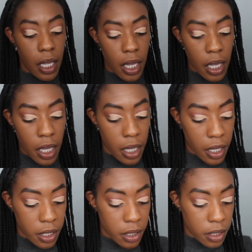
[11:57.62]

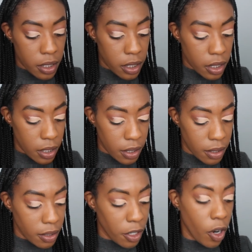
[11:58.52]
and
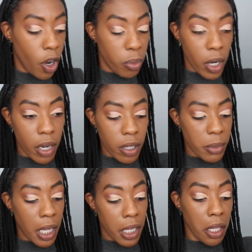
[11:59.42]
they're all brown. I'm
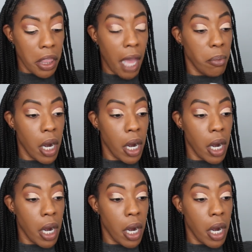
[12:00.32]
like, that